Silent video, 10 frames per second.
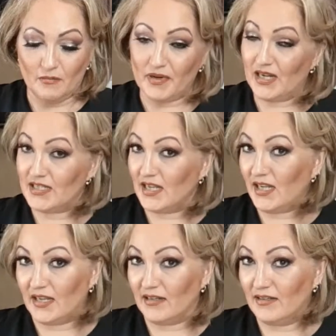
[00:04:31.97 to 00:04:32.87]
but it did
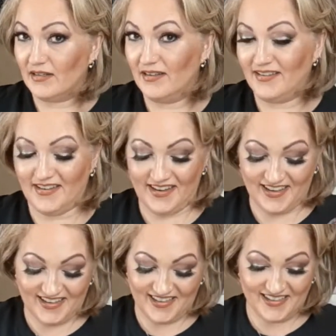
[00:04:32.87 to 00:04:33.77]
it.
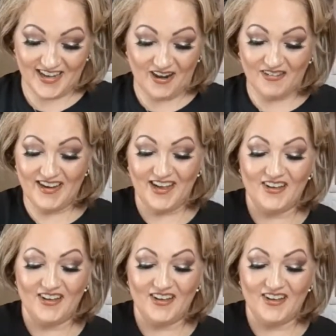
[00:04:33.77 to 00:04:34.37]
And now I